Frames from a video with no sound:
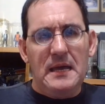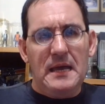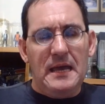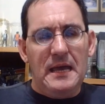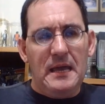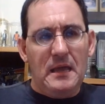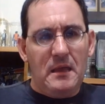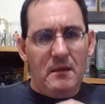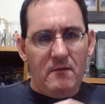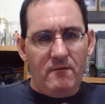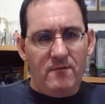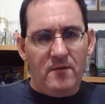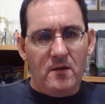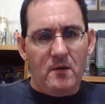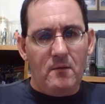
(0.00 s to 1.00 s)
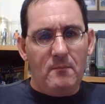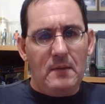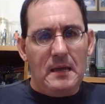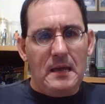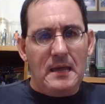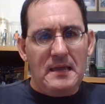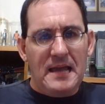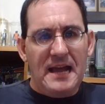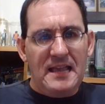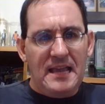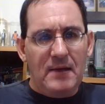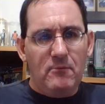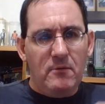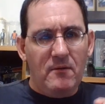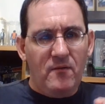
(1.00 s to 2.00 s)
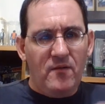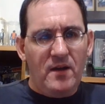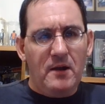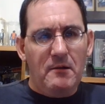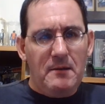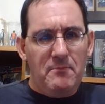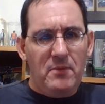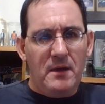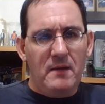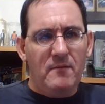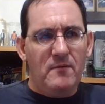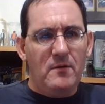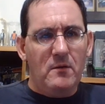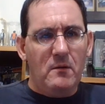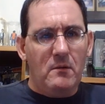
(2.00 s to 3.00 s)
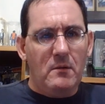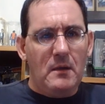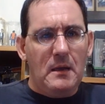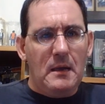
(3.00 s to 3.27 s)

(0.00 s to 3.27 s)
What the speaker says: in the film that I think were very pivotal